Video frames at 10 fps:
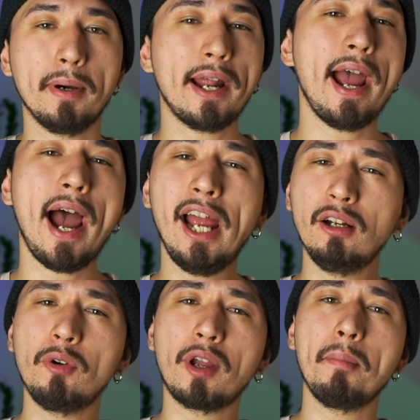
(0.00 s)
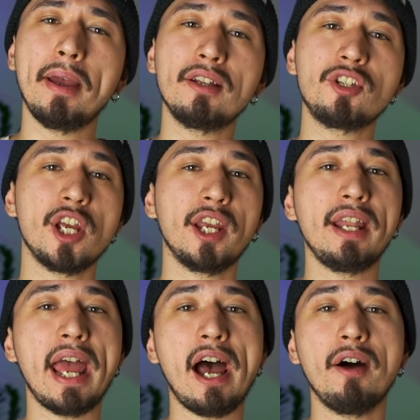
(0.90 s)
But I highly recommend
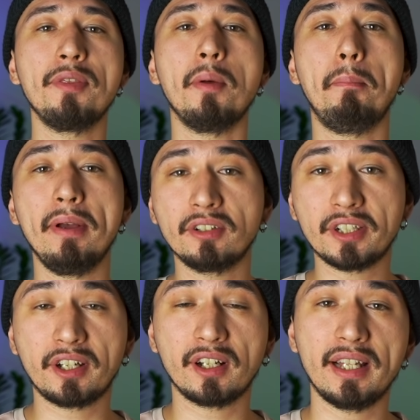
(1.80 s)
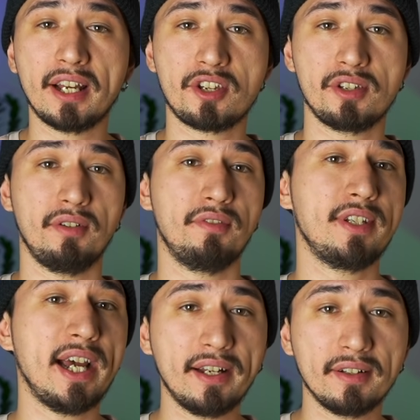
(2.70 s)
checking out the built-in collections of
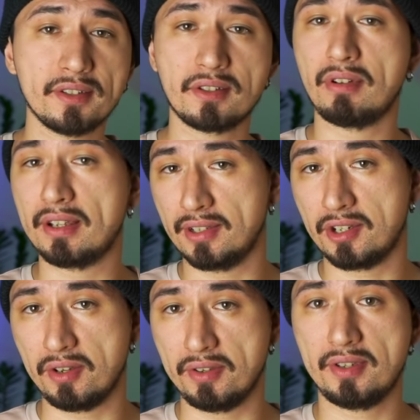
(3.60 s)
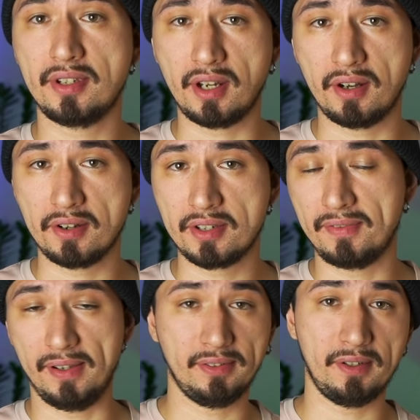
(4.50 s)
titles, transitions, stickers,
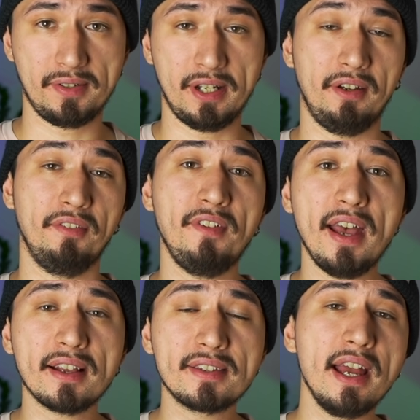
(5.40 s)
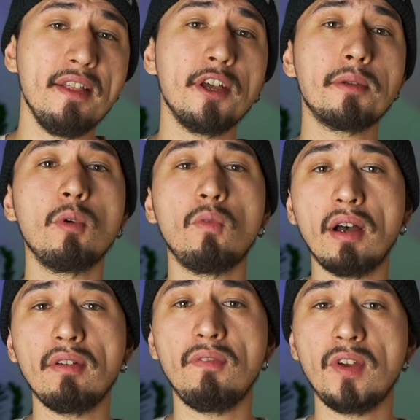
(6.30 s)
filters, and effects that
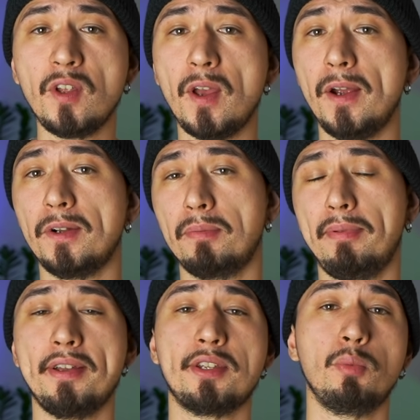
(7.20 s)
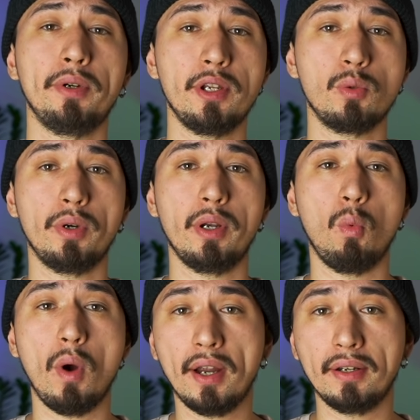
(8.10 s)
Movavi Video Editor Plus
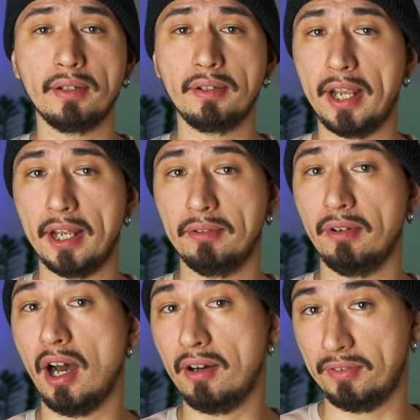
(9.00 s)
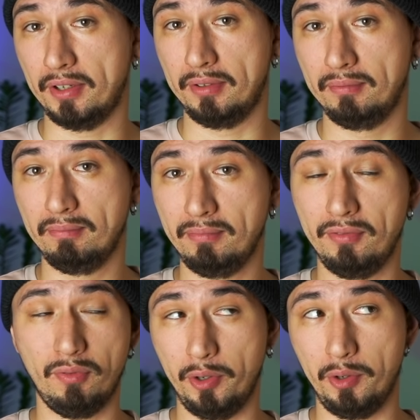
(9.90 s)
2021 can offer
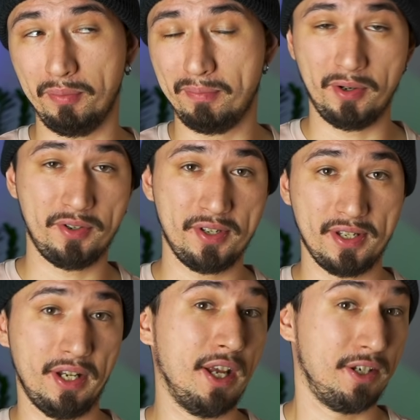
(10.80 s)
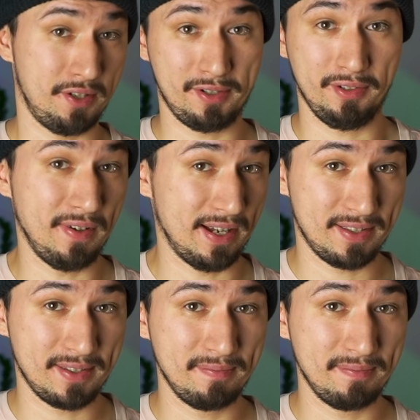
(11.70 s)
before you purchase any additional effects.